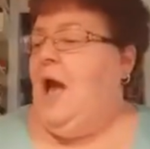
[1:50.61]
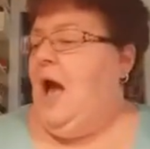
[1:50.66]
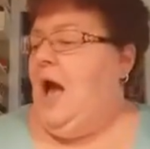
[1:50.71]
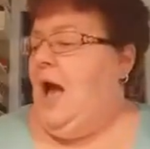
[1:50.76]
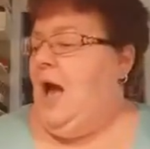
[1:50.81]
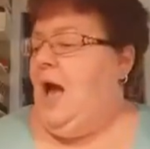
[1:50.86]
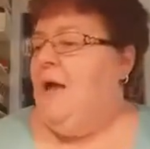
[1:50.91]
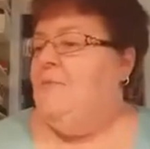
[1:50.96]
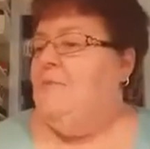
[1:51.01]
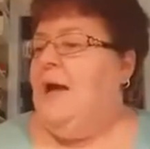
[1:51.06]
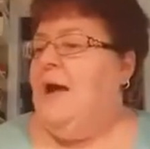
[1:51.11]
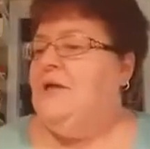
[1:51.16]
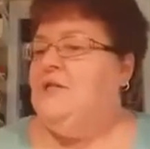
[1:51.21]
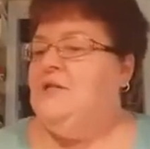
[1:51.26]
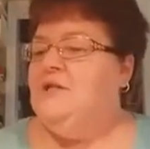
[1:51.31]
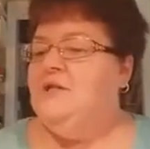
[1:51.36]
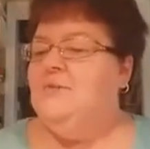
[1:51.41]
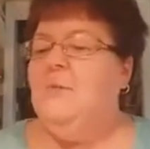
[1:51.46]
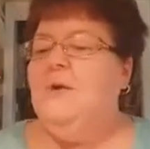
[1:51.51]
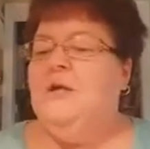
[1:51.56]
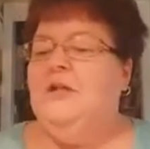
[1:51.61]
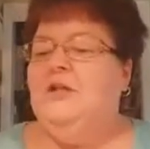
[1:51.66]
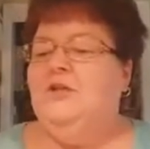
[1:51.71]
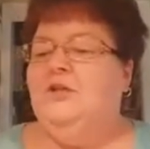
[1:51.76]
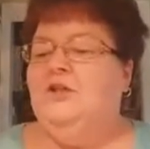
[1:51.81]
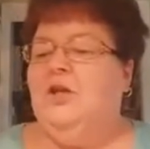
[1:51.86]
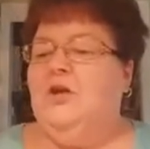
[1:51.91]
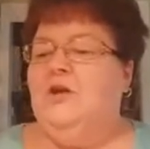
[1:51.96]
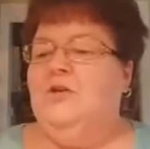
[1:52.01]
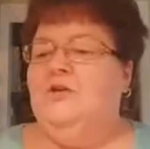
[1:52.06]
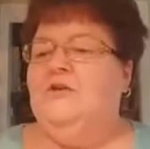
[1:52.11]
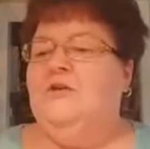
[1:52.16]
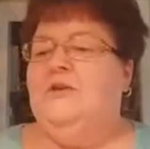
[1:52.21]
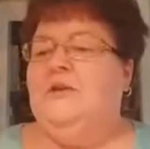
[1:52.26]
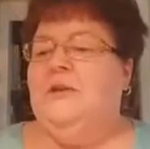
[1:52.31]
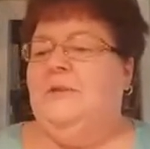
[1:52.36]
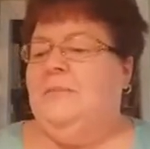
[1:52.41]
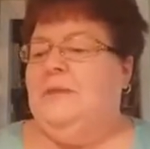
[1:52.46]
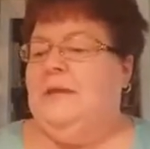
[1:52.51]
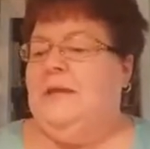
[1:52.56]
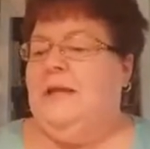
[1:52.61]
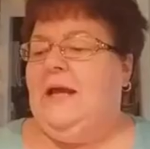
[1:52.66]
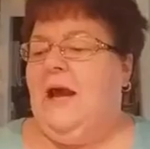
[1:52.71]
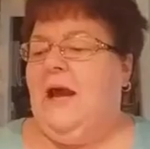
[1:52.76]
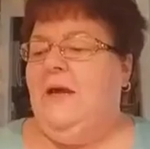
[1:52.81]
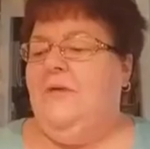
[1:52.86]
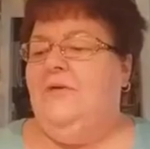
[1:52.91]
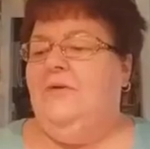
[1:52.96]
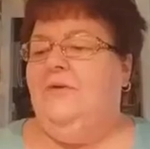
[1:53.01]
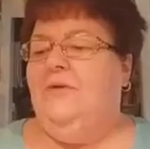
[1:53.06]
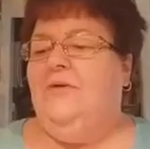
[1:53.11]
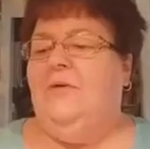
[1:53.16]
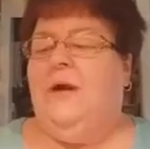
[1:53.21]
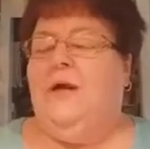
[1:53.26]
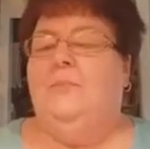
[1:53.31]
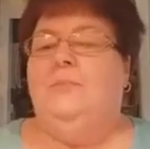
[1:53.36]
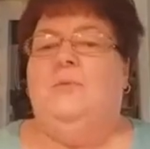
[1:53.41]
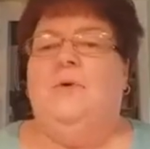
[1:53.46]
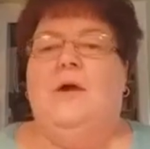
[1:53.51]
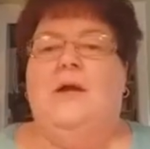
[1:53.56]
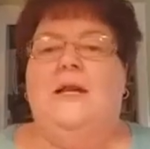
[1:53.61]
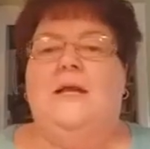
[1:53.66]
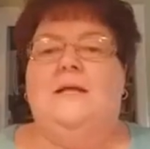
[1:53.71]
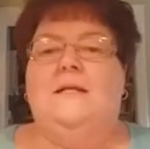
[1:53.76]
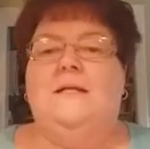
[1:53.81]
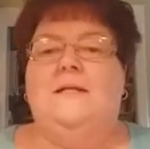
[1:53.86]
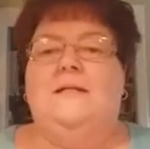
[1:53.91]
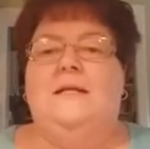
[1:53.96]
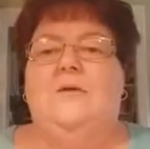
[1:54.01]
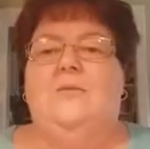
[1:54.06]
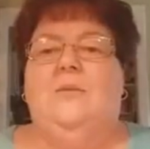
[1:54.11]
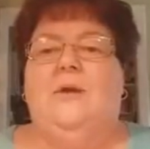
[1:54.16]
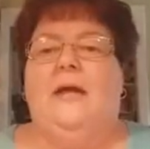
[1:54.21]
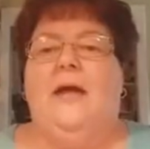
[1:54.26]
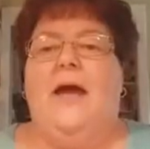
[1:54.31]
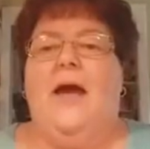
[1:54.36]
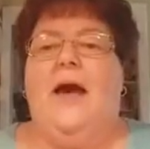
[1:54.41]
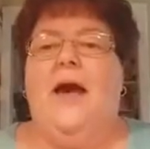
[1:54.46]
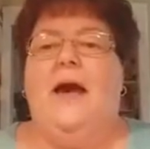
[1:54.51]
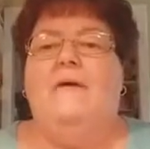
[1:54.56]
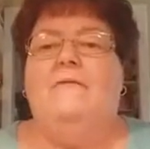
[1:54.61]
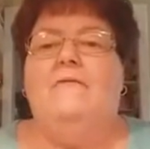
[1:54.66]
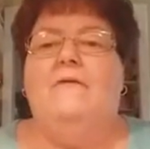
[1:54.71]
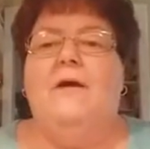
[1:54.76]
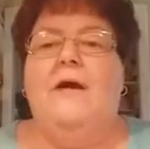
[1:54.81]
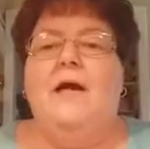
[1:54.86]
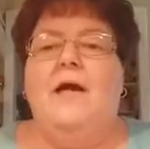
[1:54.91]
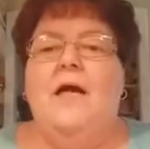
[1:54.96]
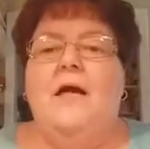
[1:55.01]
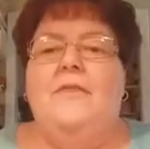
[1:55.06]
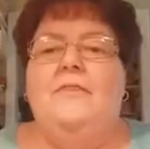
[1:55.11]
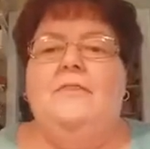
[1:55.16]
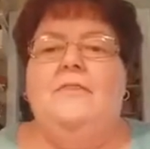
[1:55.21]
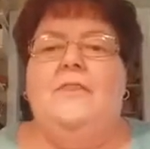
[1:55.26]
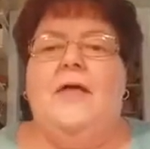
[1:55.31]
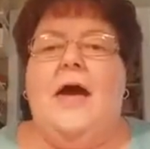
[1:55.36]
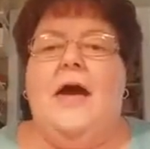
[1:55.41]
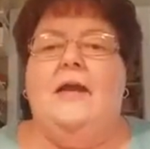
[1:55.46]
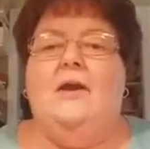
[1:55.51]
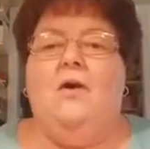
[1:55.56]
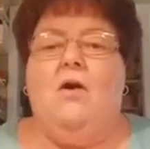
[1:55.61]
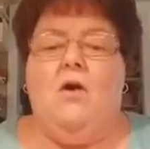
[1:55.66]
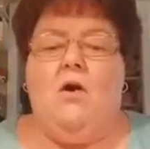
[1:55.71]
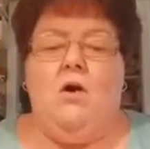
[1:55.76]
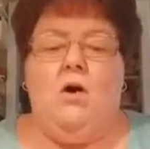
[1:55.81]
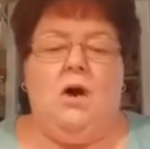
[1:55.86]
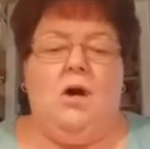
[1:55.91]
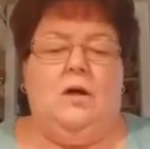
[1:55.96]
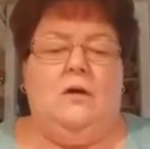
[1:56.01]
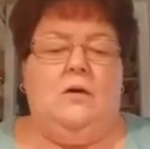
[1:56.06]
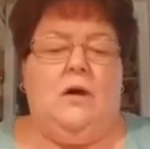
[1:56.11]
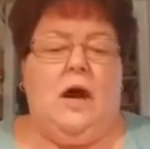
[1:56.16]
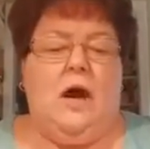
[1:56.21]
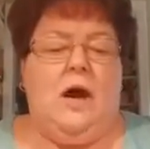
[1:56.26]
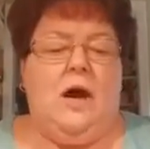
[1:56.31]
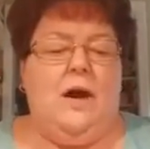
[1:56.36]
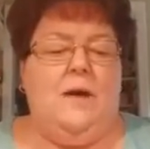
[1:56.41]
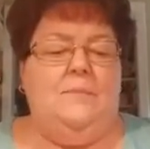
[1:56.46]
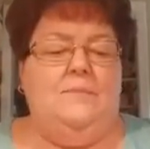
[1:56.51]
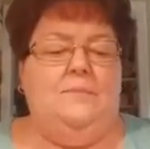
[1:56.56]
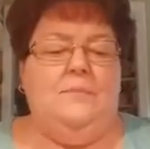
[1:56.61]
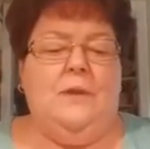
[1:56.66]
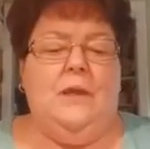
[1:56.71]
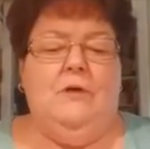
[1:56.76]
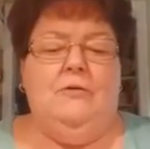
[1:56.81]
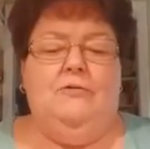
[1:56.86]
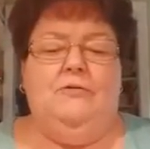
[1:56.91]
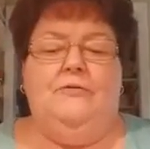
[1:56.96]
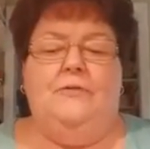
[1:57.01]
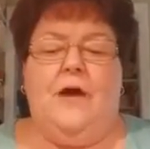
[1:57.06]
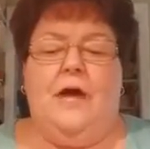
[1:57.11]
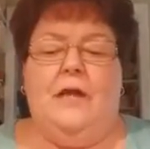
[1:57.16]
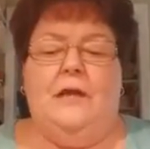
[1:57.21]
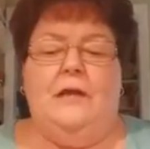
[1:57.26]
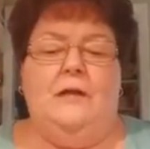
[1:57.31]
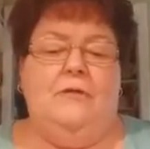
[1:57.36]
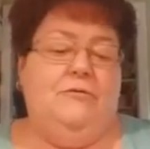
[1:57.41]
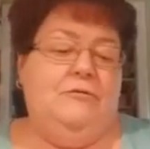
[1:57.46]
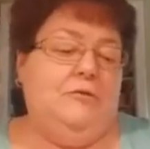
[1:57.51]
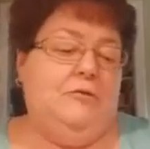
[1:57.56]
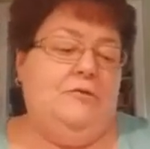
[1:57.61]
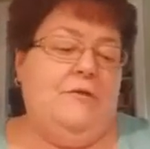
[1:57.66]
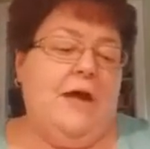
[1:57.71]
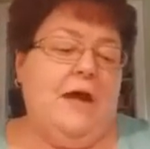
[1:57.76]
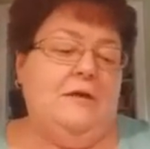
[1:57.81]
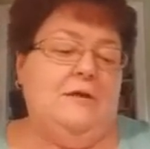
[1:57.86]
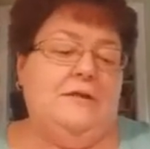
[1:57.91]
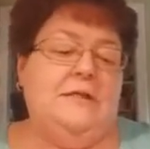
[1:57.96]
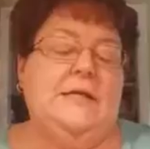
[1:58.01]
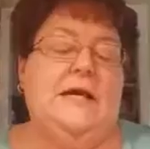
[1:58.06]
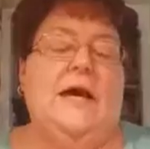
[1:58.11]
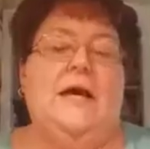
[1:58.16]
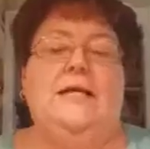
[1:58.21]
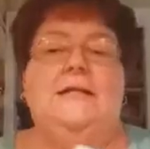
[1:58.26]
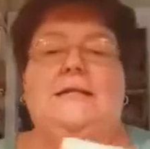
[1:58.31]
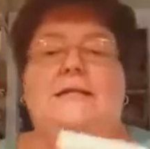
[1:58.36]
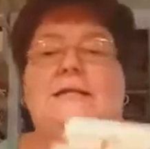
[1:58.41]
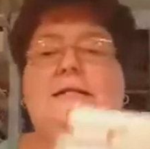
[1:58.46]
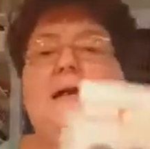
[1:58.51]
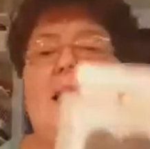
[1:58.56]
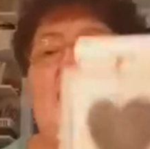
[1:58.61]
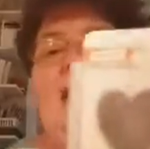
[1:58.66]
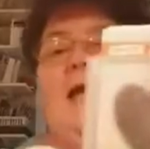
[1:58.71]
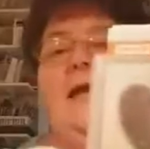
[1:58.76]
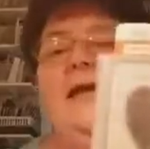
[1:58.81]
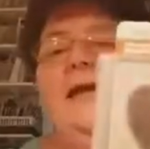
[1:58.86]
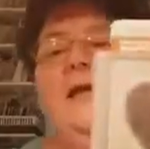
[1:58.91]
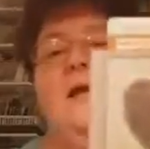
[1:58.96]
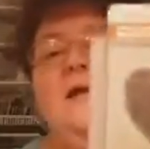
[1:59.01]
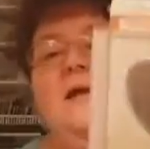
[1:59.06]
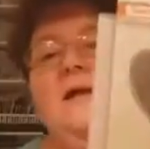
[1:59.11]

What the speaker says: I just want to show you some of the other great products that we have that are fun for Valentine's Day.